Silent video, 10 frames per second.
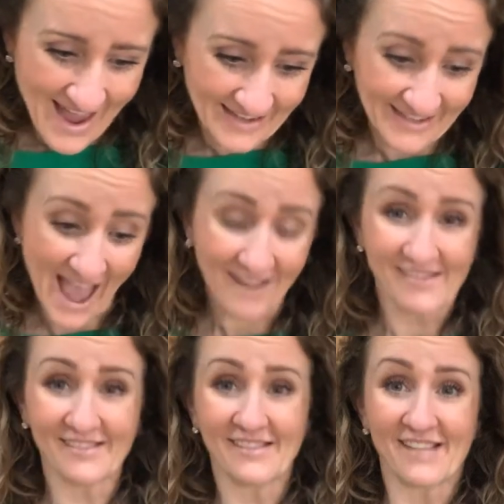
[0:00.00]
Next
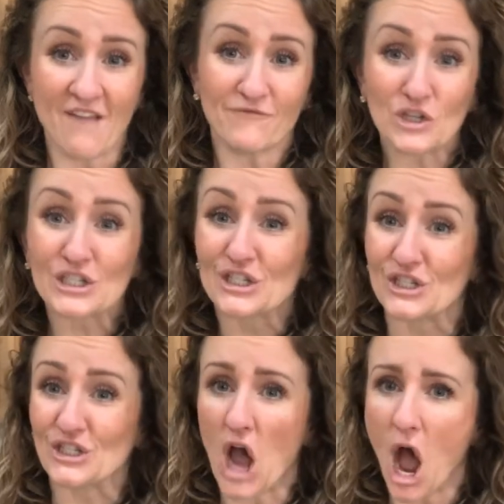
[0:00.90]
is a sign for
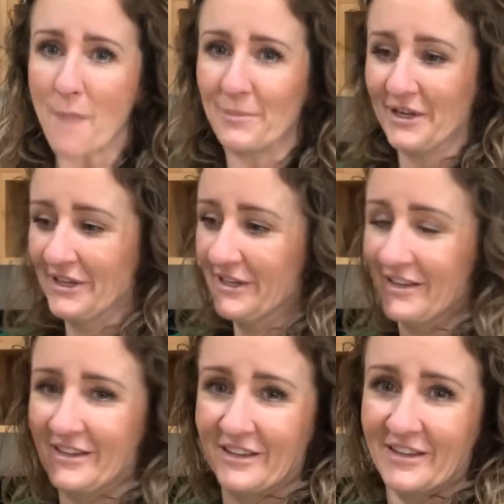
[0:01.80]
stop.
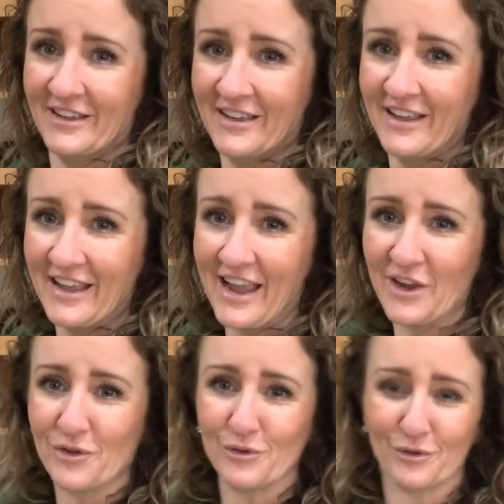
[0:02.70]

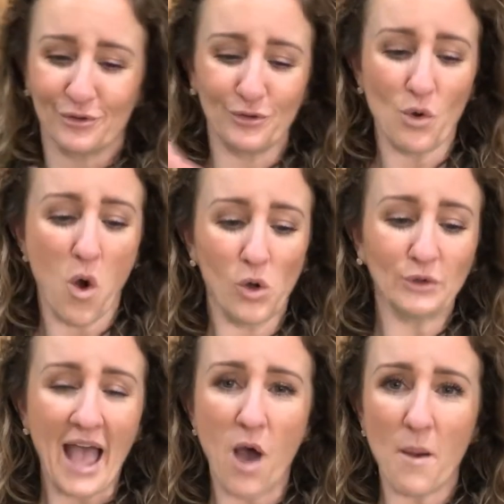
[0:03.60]
You hold
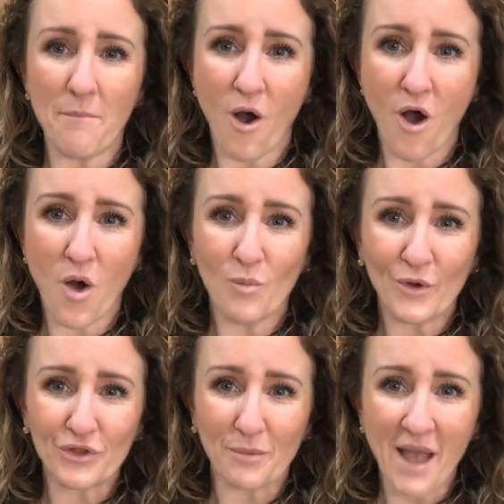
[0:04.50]
out a palm
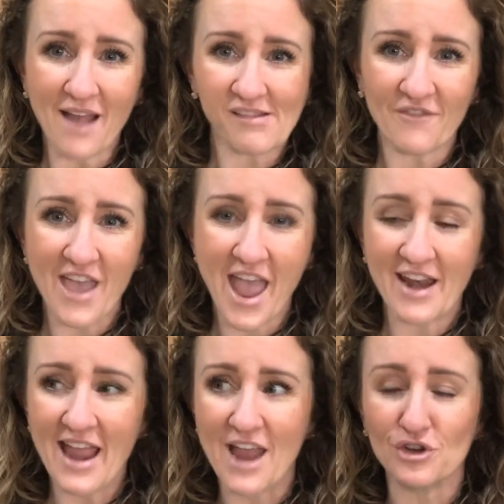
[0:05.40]
with your passive
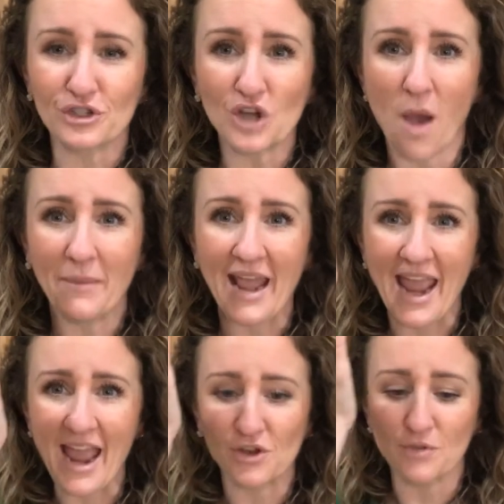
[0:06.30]
hand and your dominant
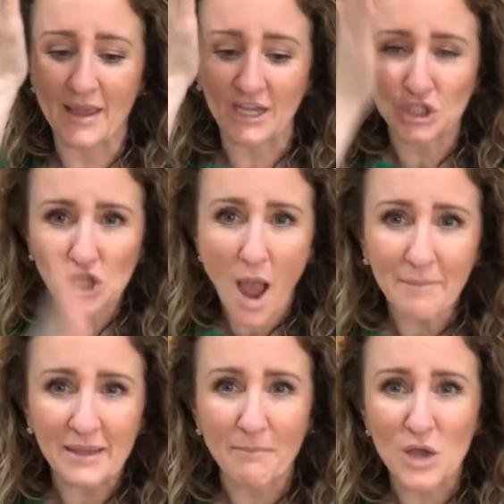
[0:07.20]
hand, a
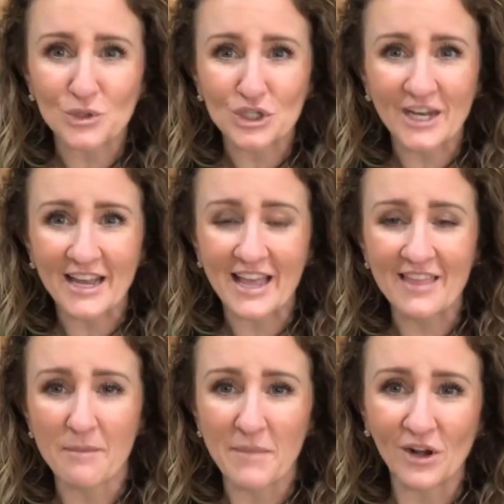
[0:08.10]
chopping motion
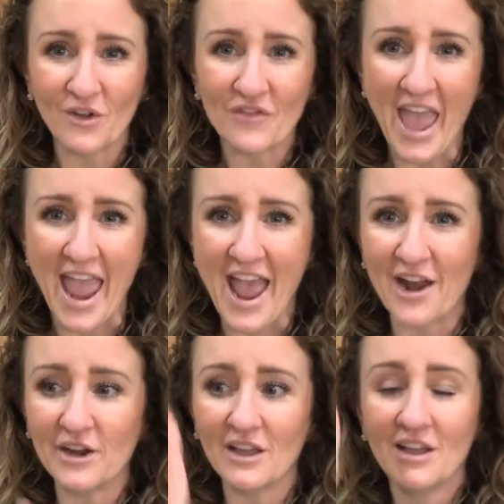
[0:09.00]
in the middle of the
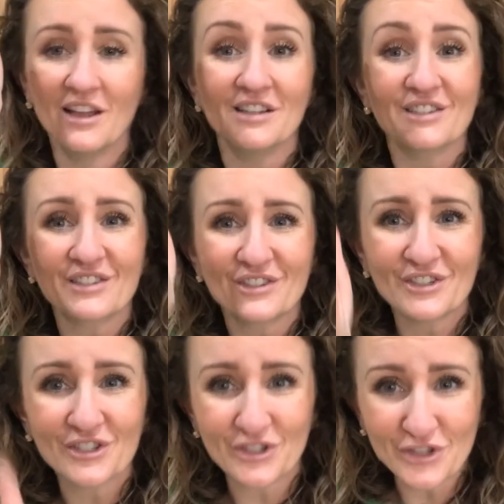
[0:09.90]
hand.
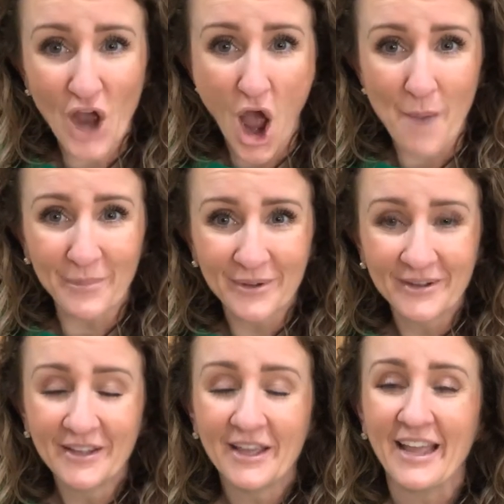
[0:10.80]
Stop.
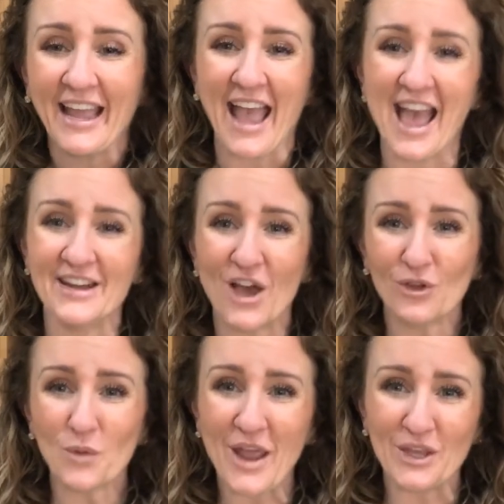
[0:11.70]

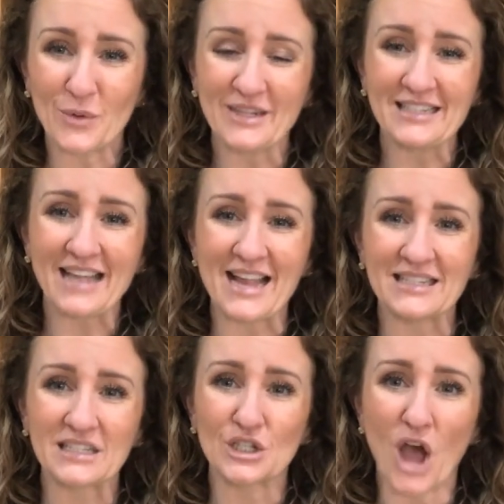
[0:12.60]
Another way you can sign
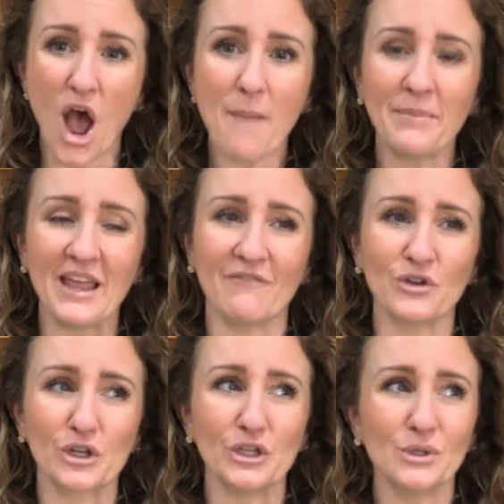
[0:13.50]
stop, if
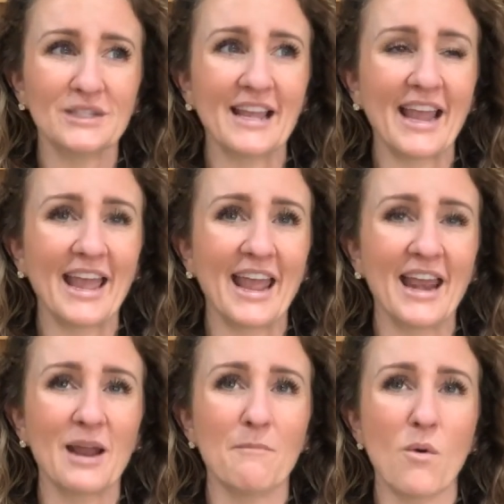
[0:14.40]
you're using it
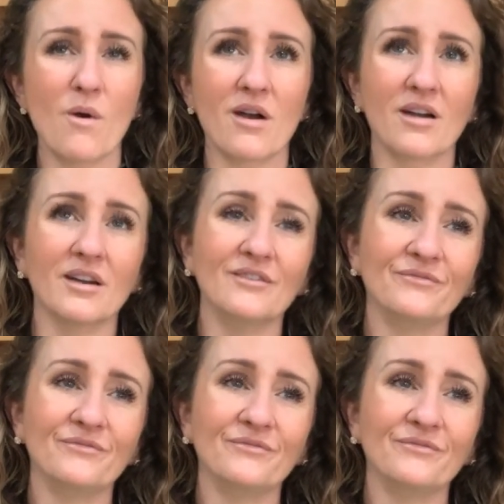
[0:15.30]
in a more